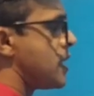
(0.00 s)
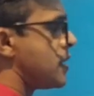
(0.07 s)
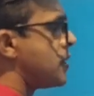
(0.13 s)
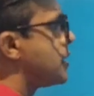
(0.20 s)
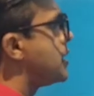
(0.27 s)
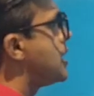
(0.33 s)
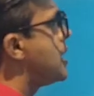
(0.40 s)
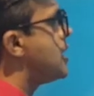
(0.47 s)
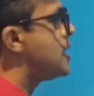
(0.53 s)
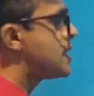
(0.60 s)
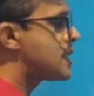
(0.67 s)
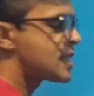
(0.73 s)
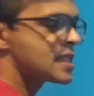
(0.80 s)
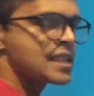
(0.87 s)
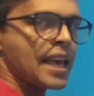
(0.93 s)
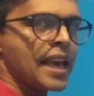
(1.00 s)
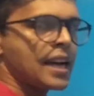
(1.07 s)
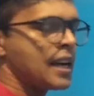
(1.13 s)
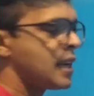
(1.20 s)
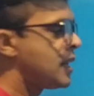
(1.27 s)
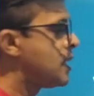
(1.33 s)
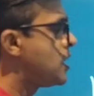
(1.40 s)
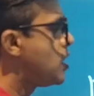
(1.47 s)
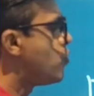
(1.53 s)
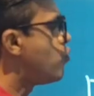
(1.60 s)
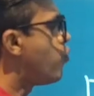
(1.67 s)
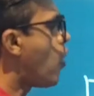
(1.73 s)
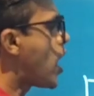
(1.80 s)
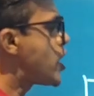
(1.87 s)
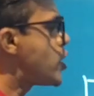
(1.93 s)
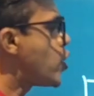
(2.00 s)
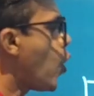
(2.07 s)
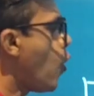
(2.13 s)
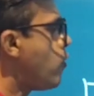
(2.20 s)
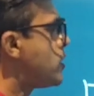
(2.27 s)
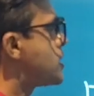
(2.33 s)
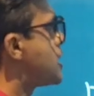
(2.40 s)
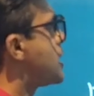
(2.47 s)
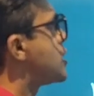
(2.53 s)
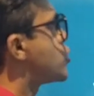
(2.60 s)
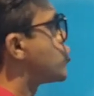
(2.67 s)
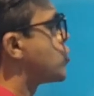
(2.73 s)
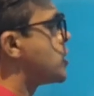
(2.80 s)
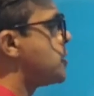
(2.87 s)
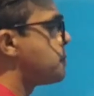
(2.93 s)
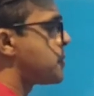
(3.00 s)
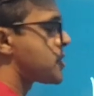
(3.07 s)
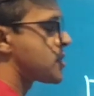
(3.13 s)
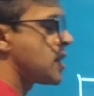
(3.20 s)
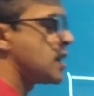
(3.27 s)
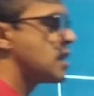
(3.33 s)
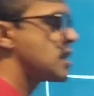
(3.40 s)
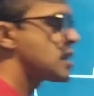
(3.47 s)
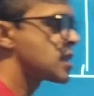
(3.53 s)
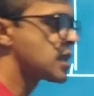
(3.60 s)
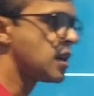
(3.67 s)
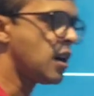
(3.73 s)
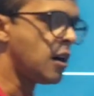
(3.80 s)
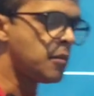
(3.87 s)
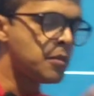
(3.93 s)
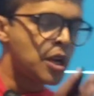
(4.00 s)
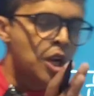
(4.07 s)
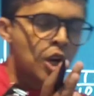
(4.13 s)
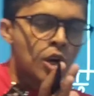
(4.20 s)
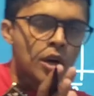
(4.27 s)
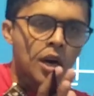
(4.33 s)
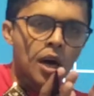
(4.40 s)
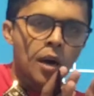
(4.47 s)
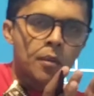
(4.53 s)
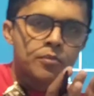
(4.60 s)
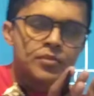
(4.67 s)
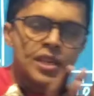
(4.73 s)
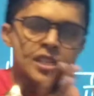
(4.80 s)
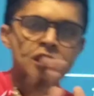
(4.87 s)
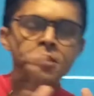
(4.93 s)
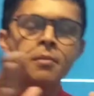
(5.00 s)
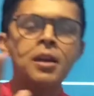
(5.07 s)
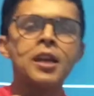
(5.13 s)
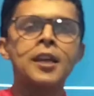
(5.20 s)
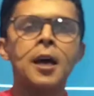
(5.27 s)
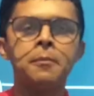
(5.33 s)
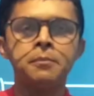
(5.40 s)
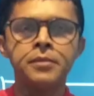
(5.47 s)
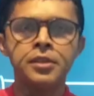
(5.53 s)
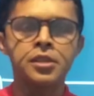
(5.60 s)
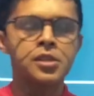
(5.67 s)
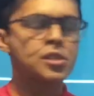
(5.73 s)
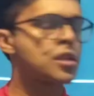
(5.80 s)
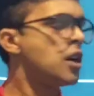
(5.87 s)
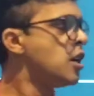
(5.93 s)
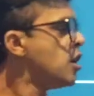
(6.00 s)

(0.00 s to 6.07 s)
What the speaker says: then here it's taken 1 over 10 to represent decimal numbers.